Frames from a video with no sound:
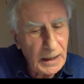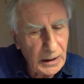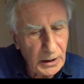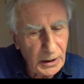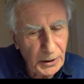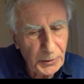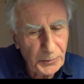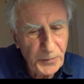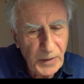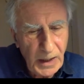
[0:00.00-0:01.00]

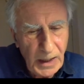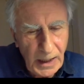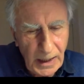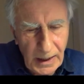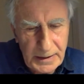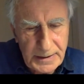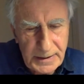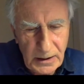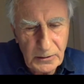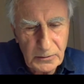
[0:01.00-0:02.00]
And
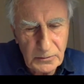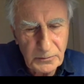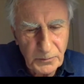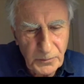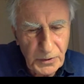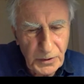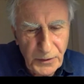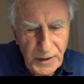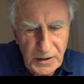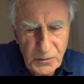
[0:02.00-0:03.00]
so, you know,
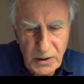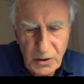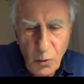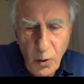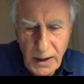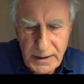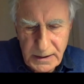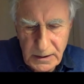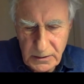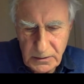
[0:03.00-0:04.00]
things weren't quite
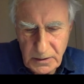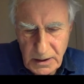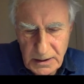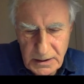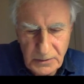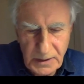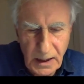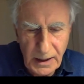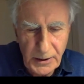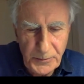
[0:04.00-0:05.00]
so
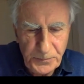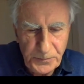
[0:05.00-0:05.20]
dire.